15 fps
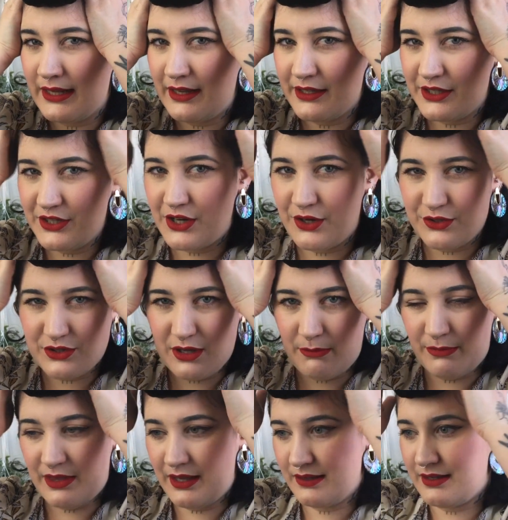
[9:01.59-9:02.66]
you know,
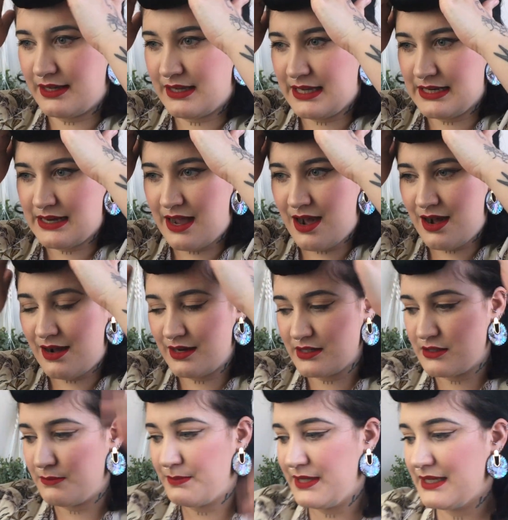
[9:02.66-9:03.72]
something that can hide
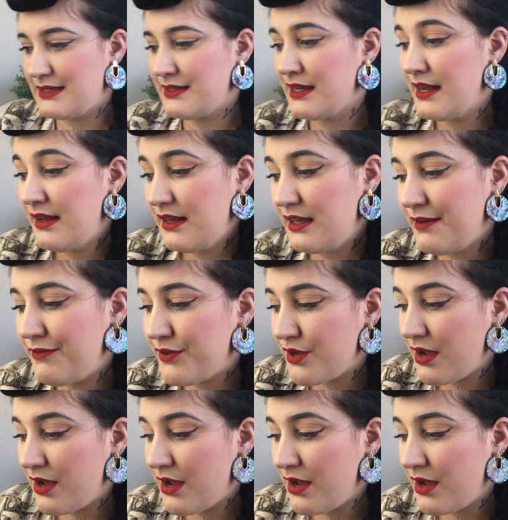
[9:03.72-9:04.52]
a bit. If you